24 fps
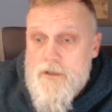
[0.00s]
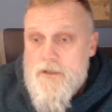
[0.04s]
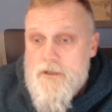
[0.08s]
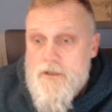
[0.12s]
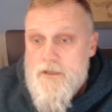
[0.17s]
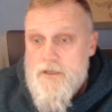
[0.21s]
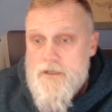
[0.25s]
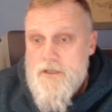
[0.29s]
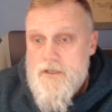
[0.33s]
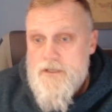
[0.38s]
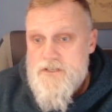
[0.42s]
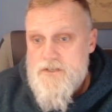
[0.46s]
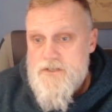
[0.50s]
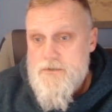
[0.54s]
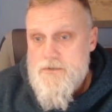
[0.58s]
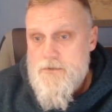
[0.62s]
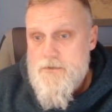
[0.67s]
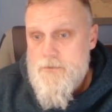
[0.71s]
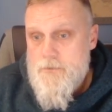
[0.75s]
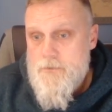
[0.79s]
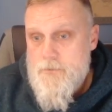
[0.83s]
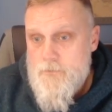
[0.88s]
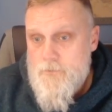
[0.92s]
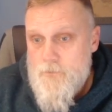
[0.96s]

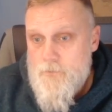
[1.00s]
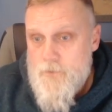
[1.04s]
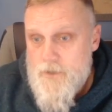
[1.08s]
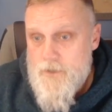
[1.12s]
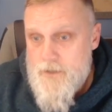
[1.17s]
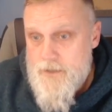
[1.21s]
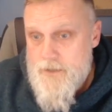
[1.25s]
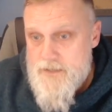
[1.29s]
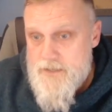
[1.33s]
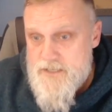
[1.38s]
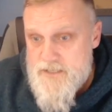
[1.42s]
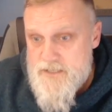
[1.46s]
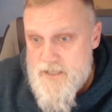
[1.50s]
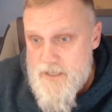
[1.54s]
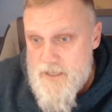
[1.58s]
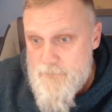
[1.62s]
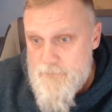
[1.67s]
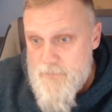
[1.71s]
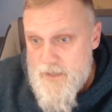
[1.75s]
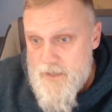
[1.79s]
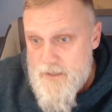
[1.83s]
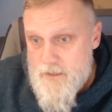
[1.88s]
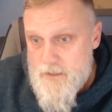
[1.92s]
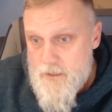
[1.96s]
So when I set up
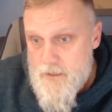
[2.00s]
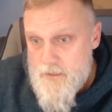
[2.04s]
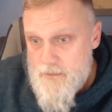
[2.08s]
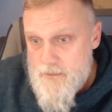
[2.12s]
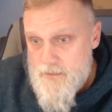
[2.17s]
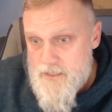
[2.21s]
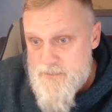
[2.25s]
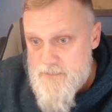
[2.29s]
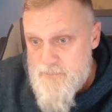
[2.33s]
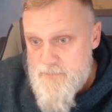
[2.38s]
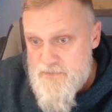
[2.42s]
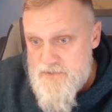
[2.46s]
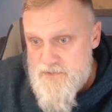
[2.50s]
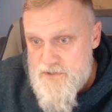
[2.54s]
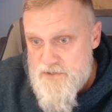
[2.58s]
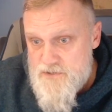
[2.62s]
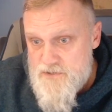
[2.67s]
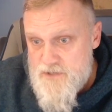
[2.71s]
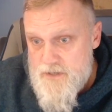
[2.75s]
my gun in this position